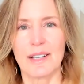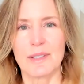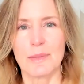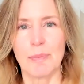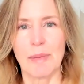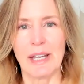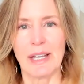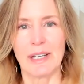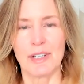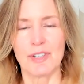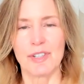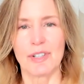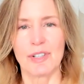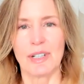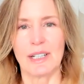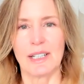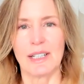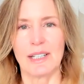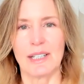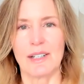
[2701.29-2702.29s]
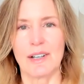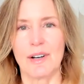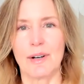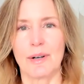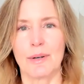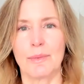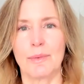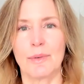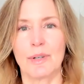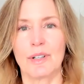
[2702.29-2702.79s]
has penetrated
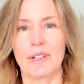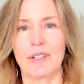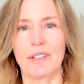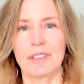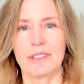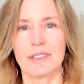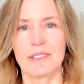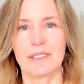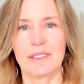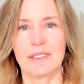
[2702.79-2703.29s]
our world.